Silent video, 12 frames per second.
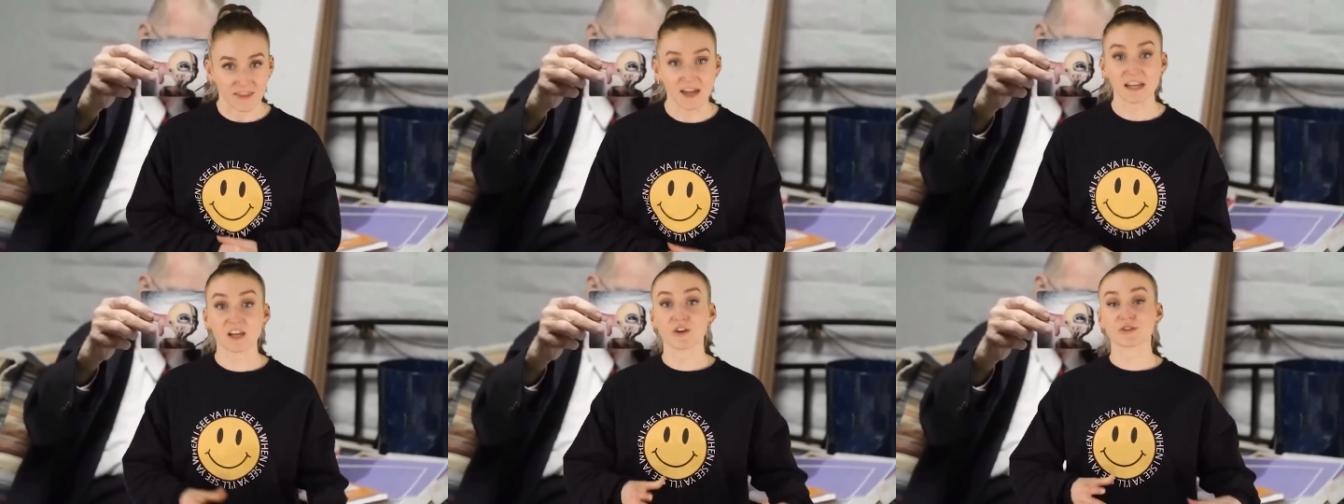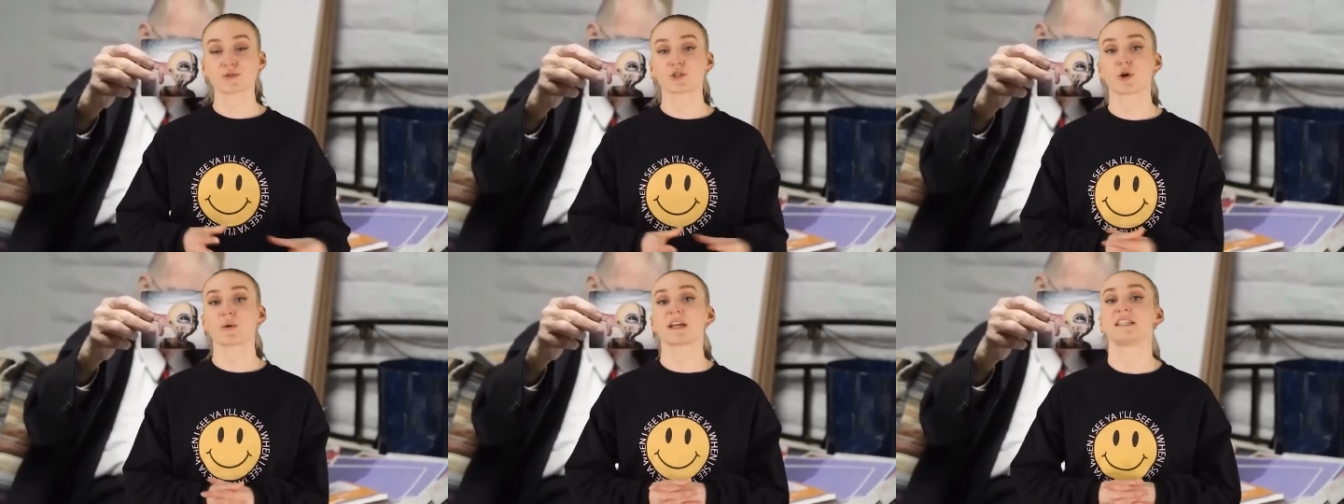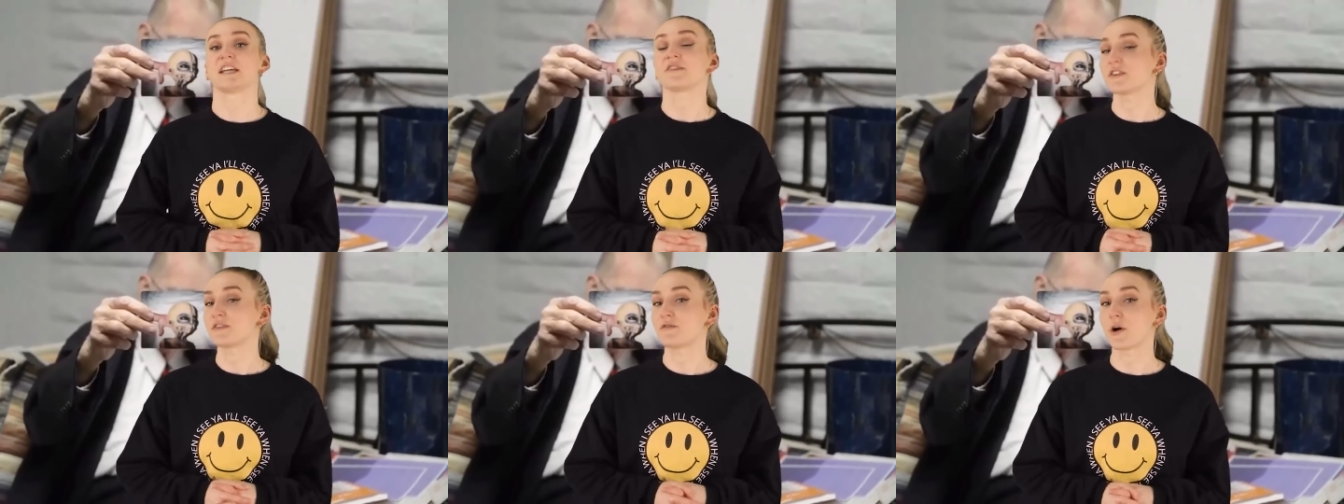Then he also showed a
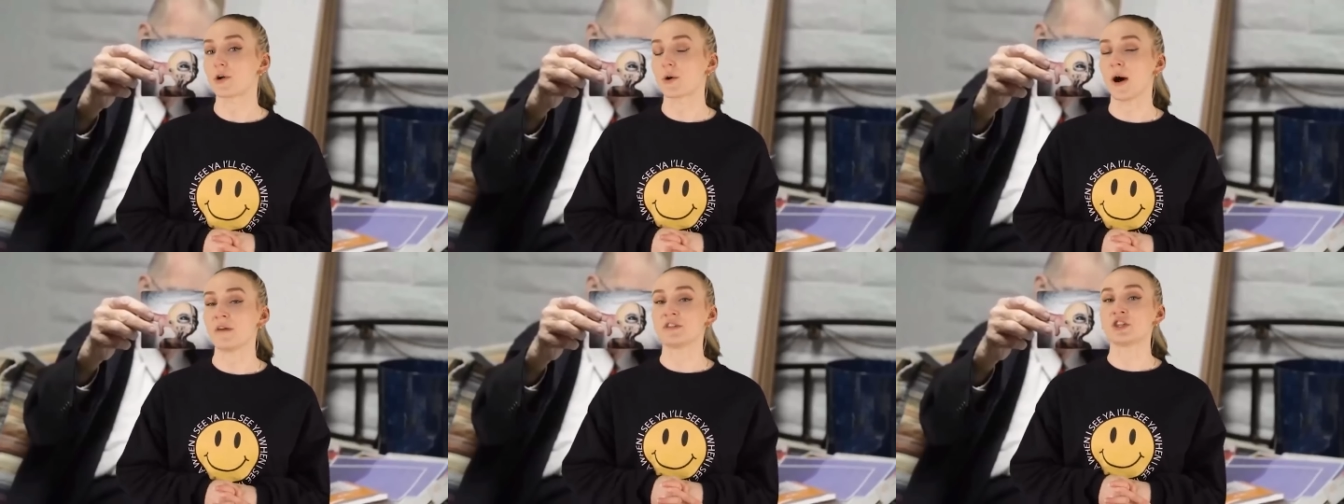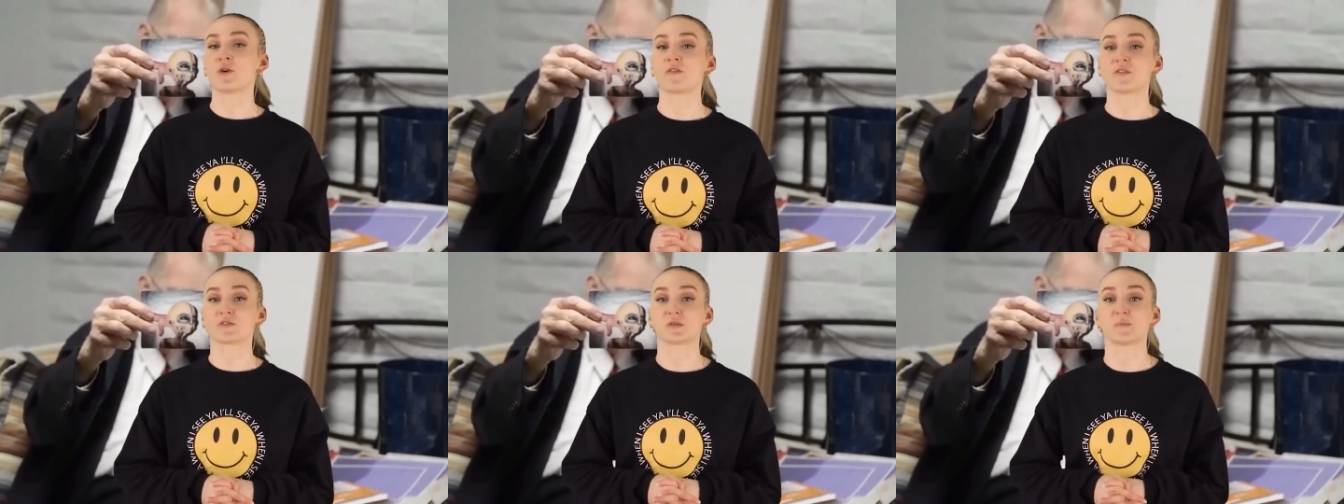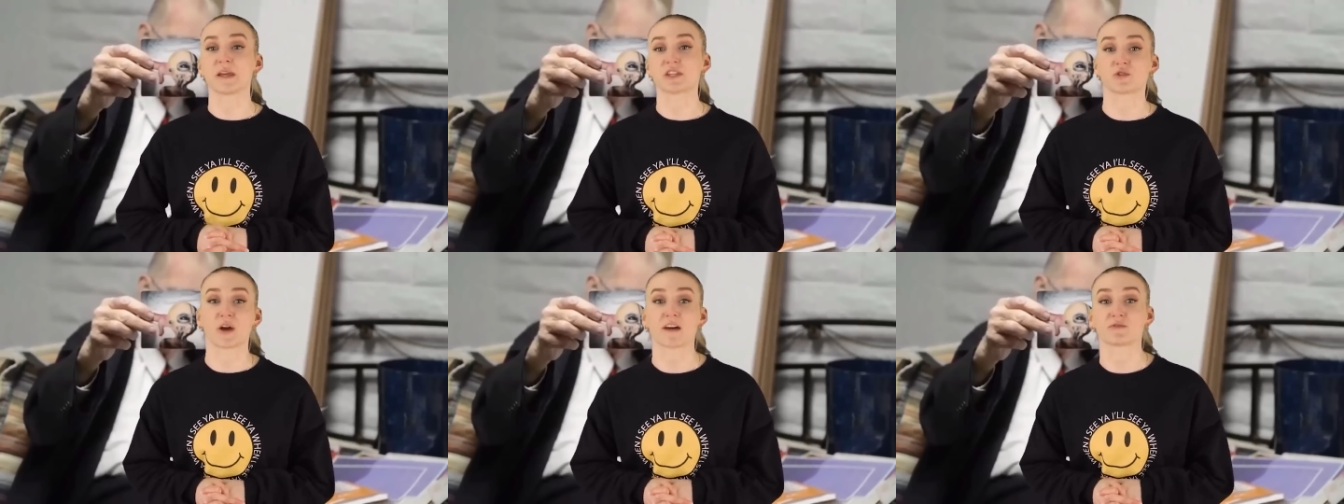different photo of a UFO
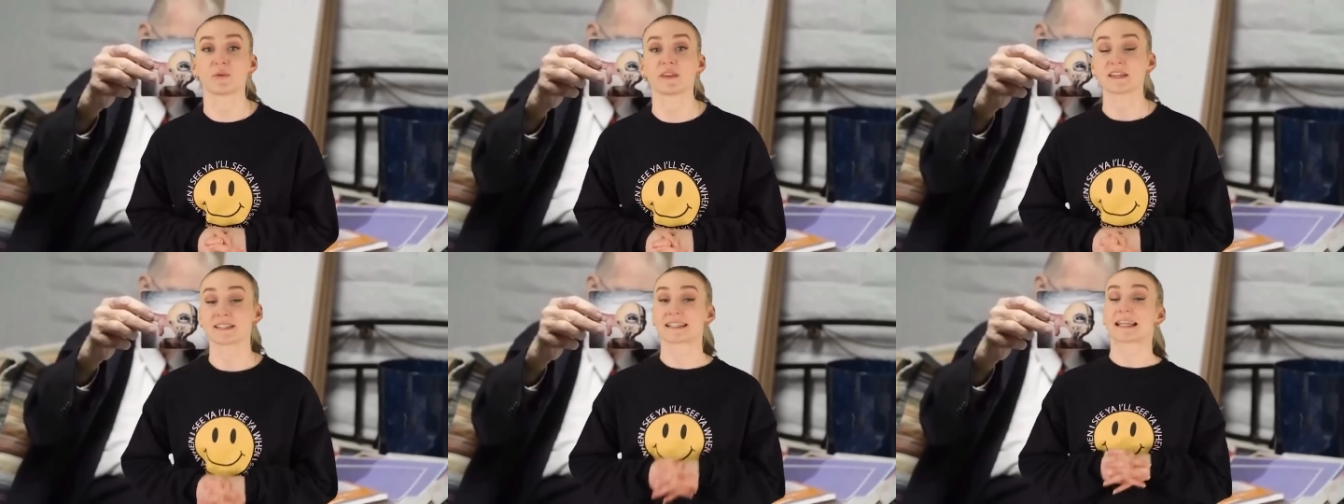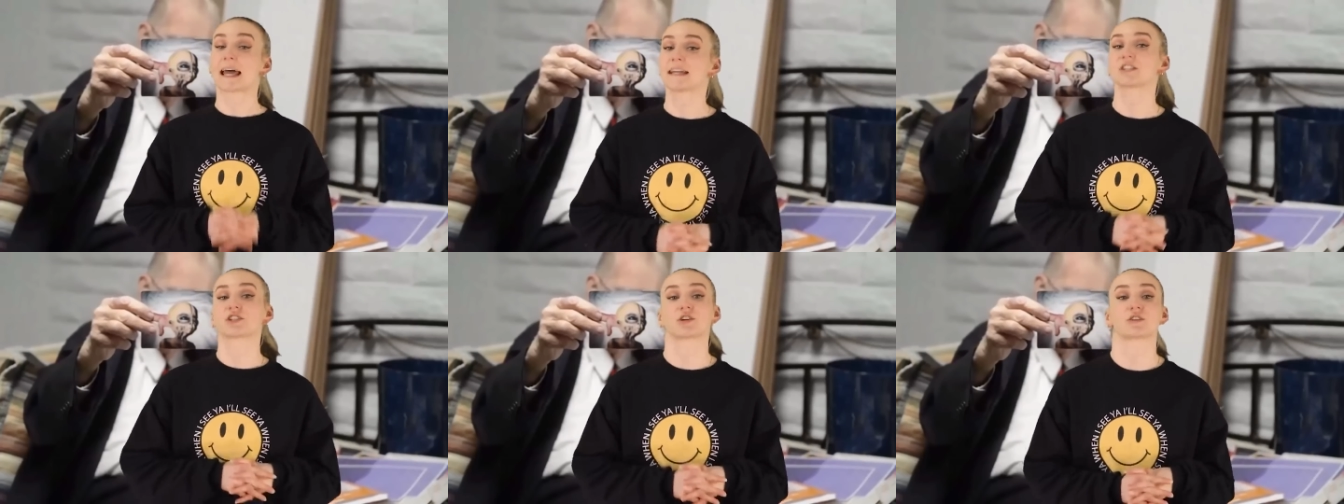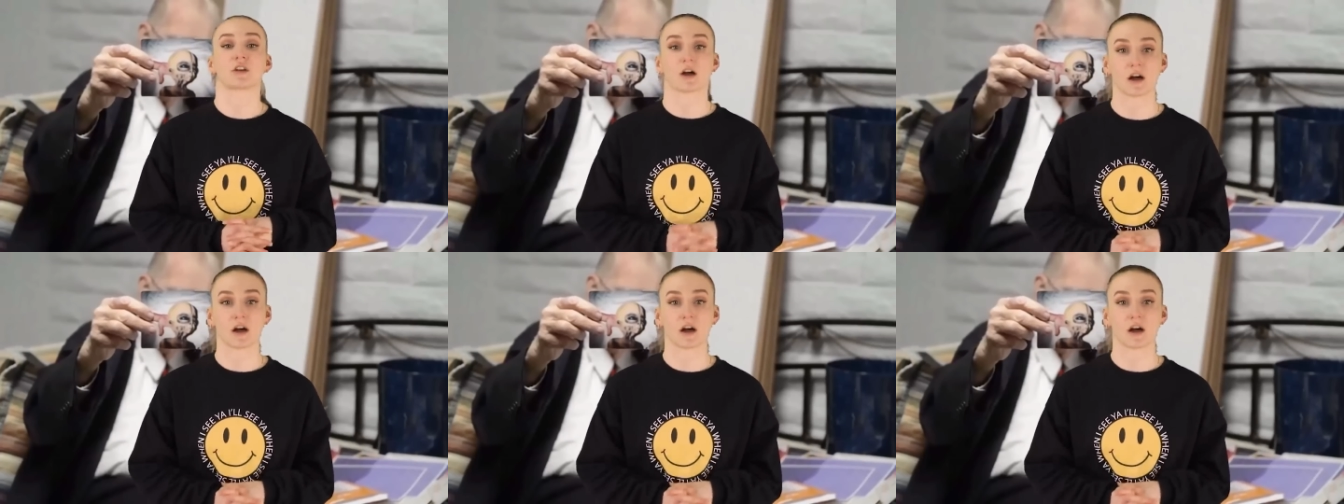spacecraft with its lights turned